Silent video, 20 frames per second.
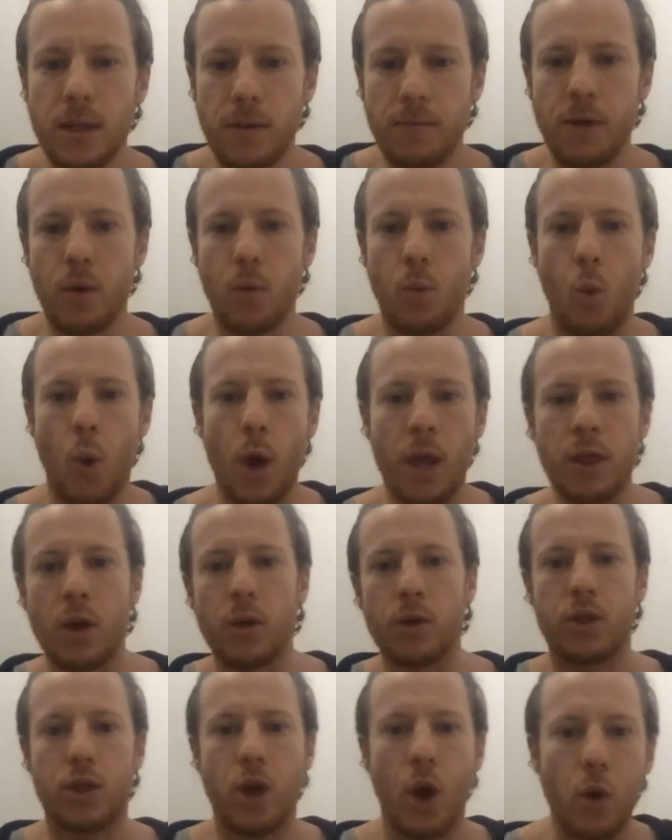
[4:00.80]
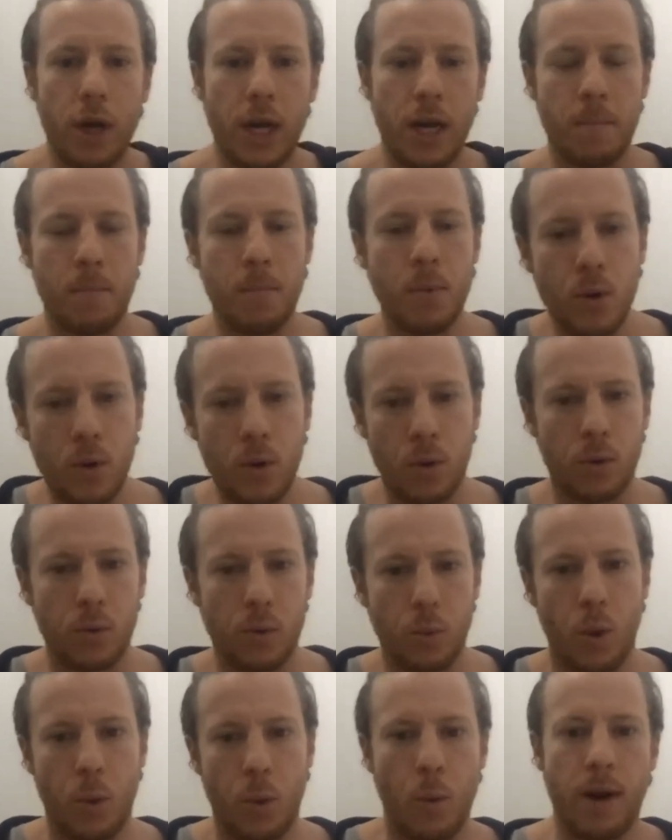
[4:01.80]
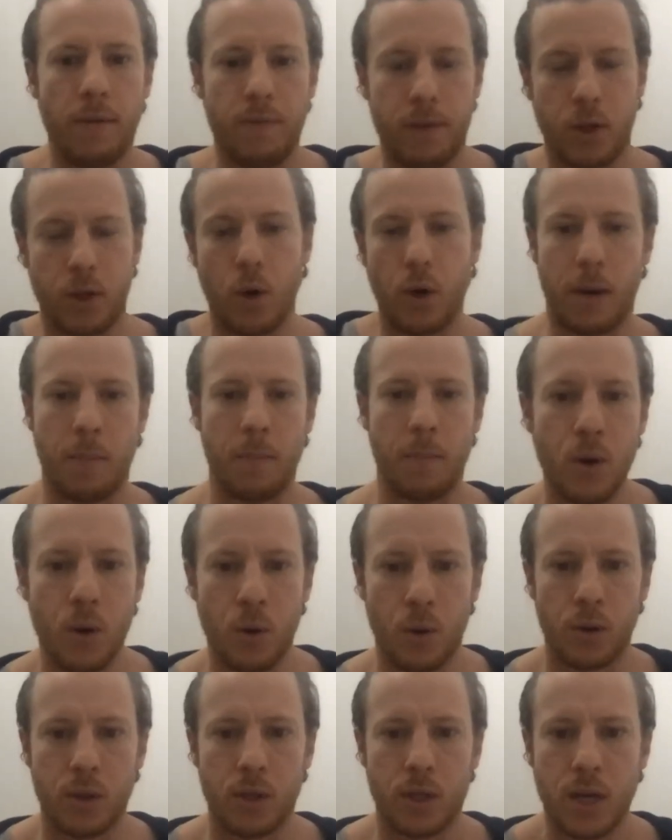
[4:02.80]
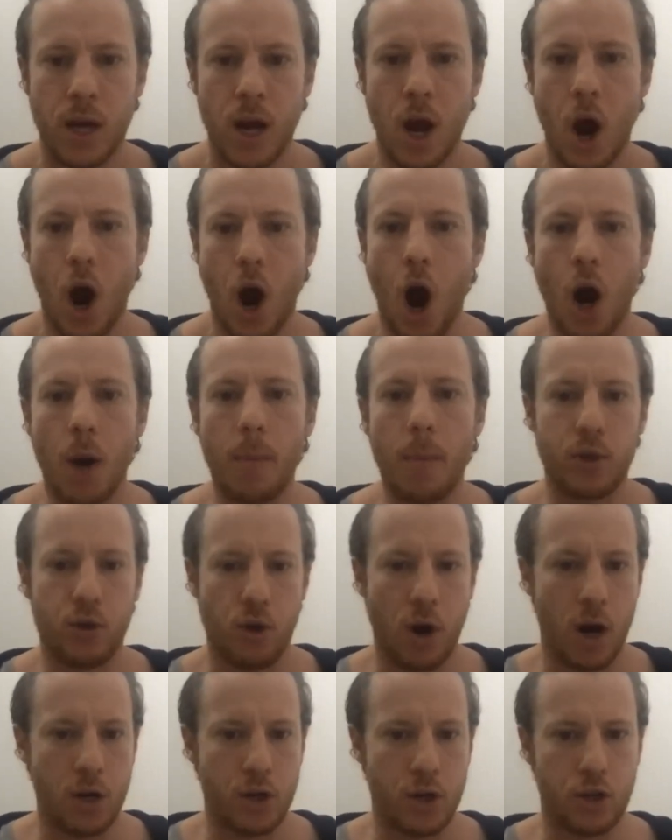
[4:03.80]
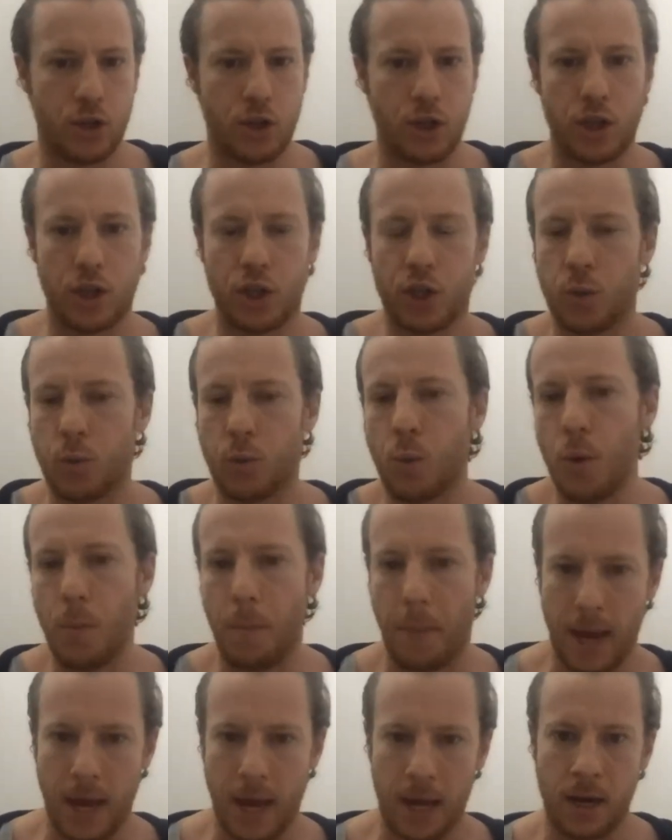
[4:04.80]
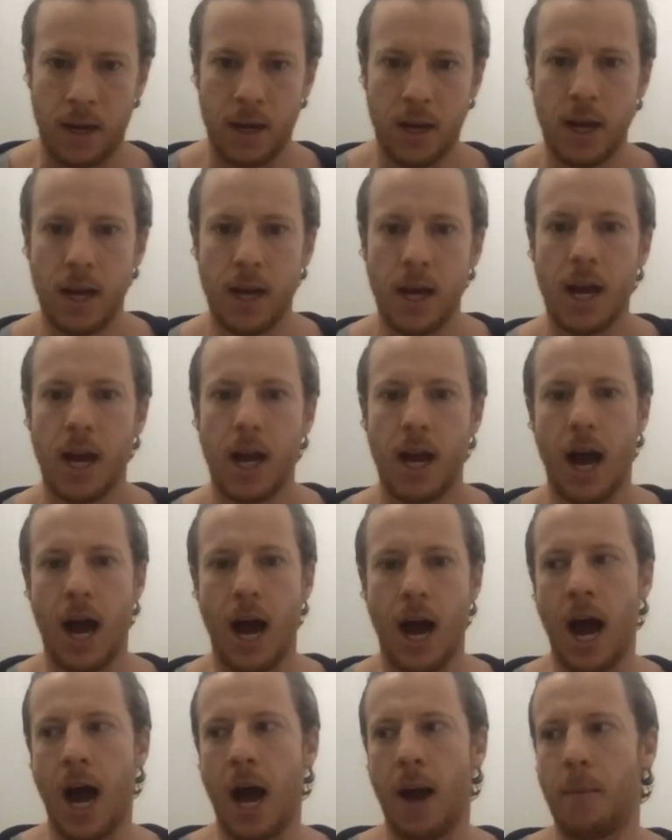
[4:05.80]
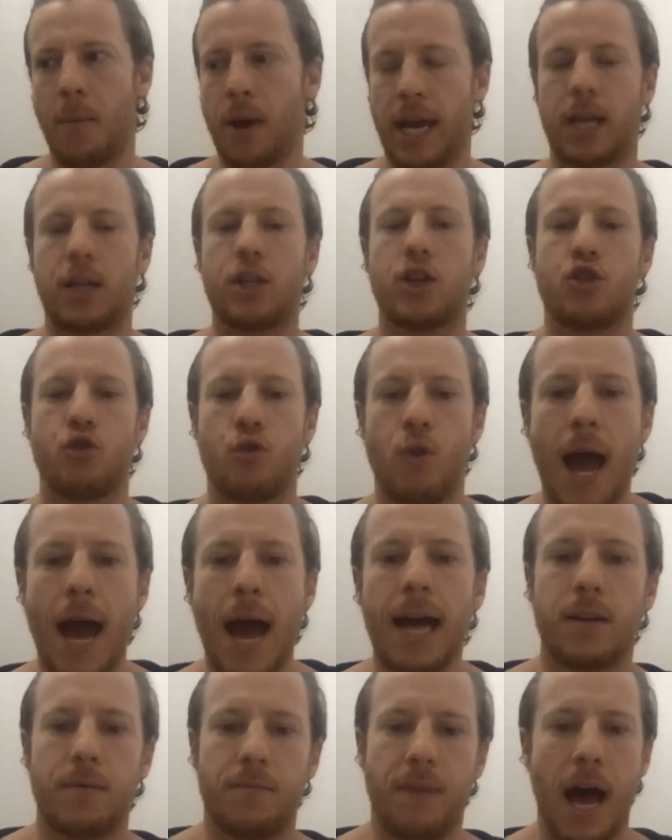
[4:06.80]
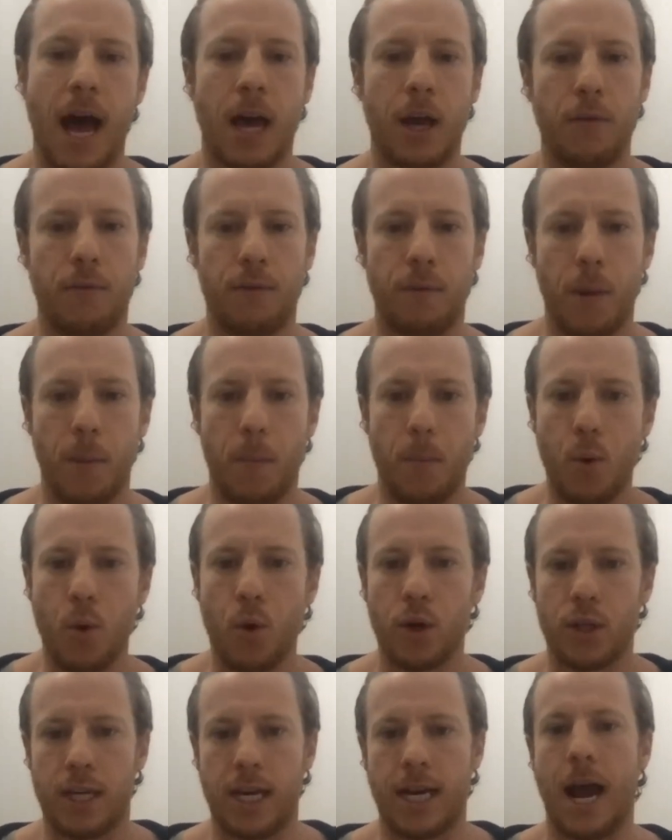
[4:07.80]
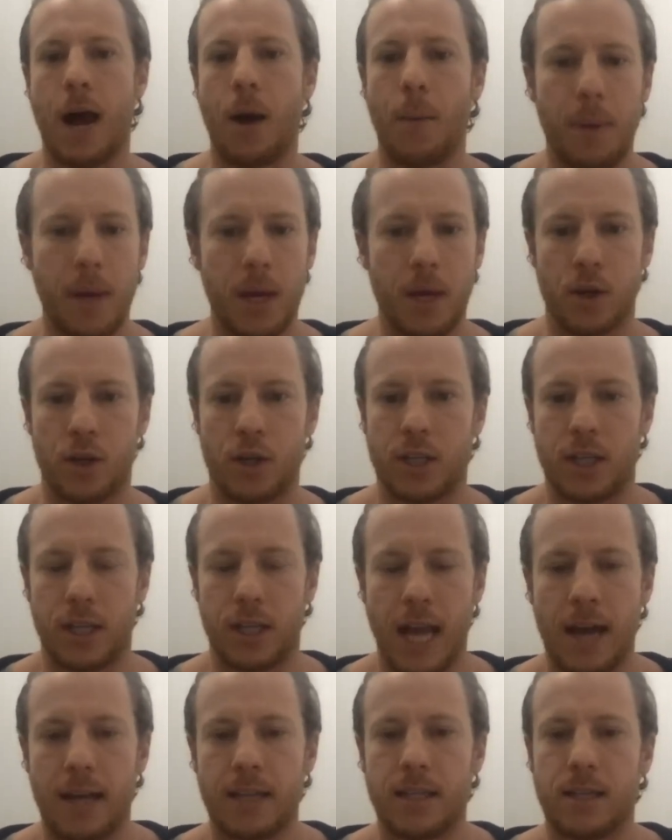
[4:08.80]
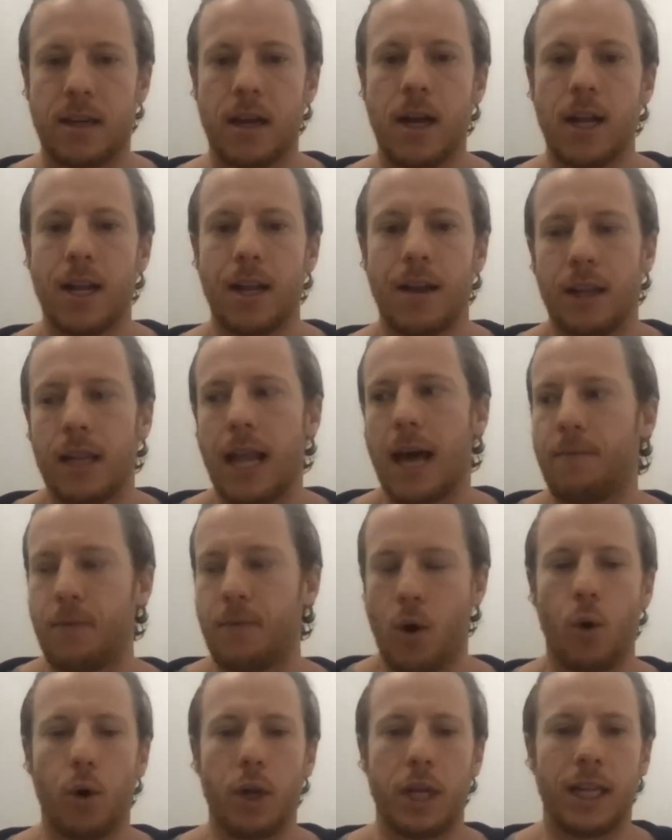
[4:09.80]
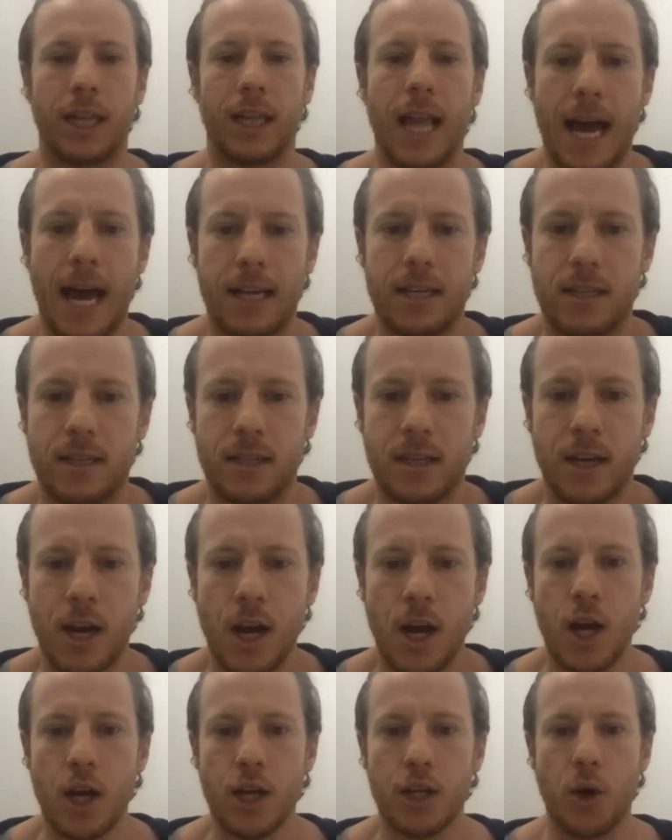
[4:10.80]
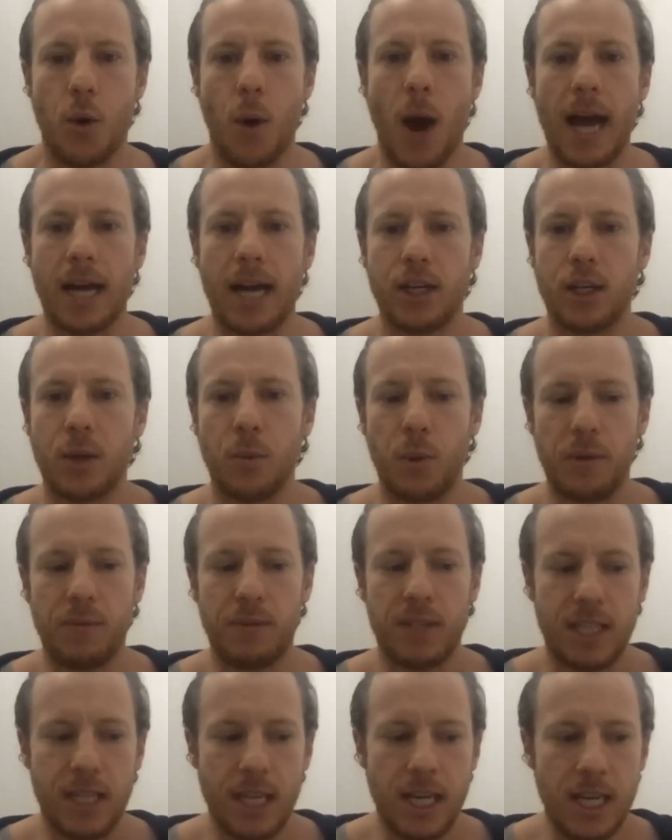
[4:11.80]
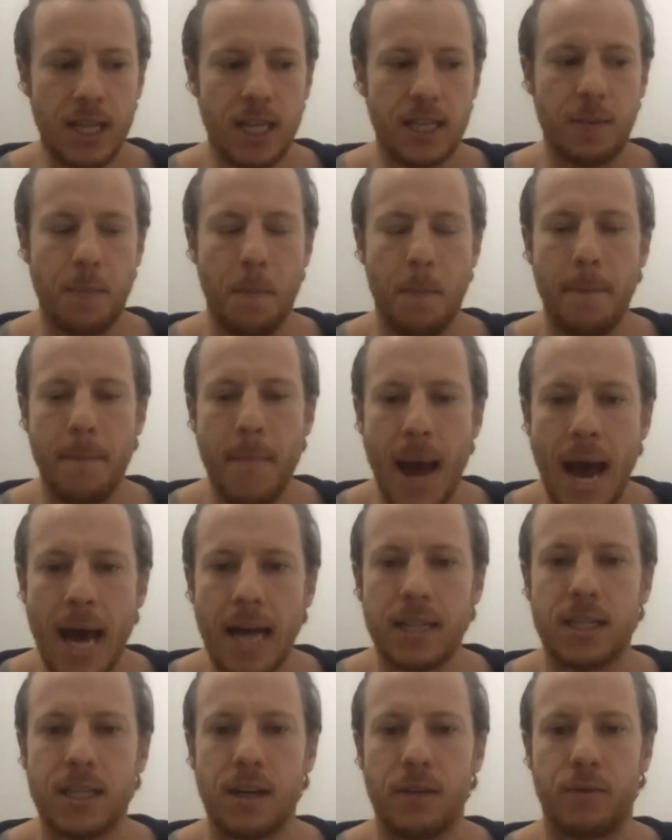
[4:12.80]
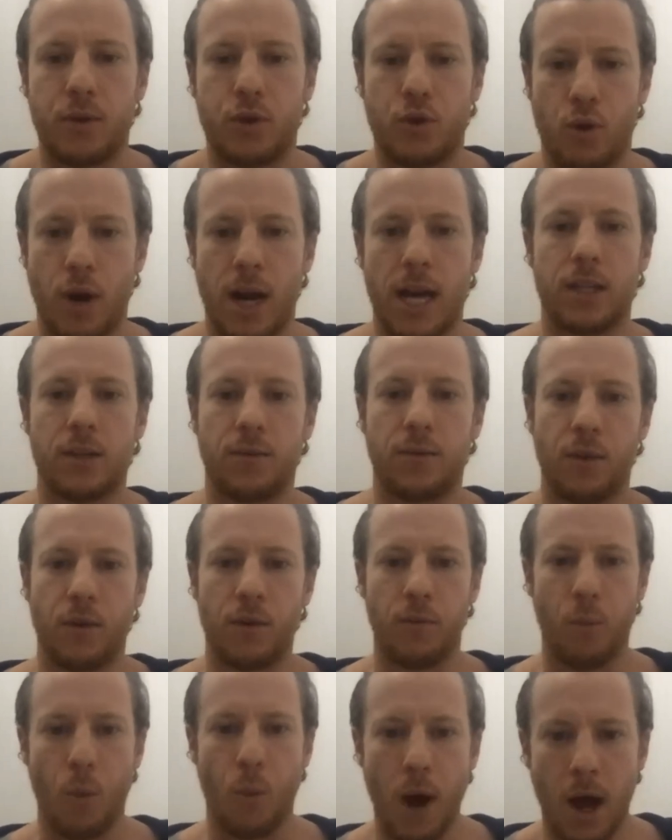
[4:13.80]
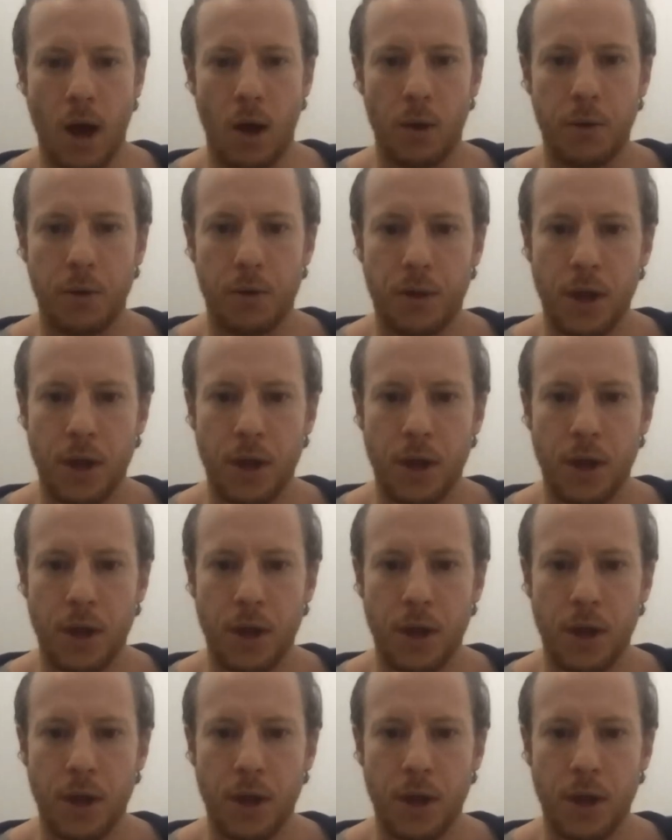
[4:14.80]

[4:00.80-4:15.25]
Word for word: of the when those token moon when one of the token moons arbitragers just swoop in um, extract value from the pools and lp you're just less left holding less so actually we've seen this massive transfer of wealth